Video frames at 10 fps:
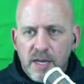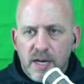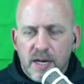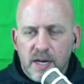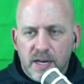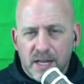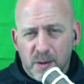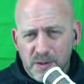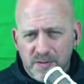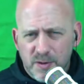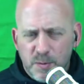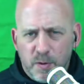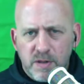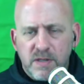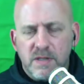in a couple different
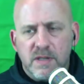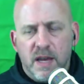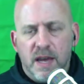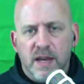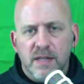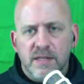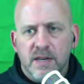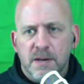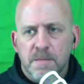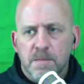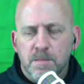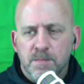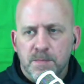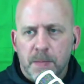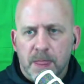sports,
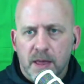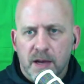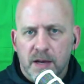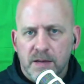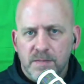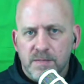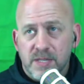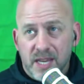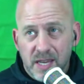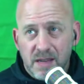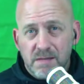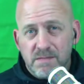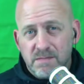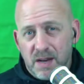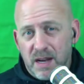and
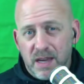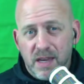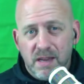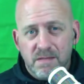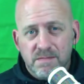skiing, hockey,